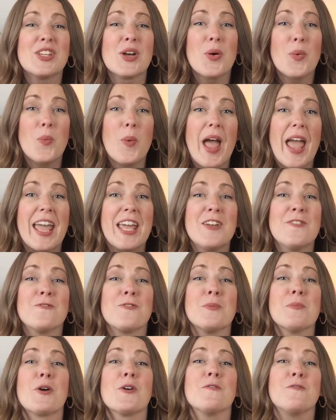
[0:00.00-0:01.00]
away
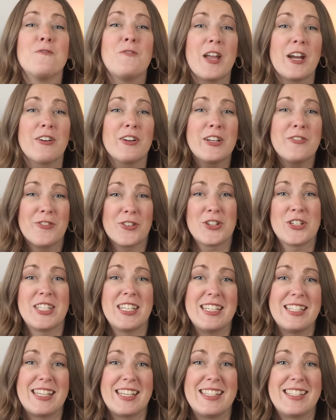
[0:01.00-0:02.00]
from our very first
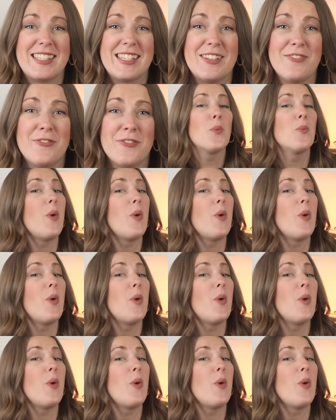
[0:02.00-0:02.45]
intensive?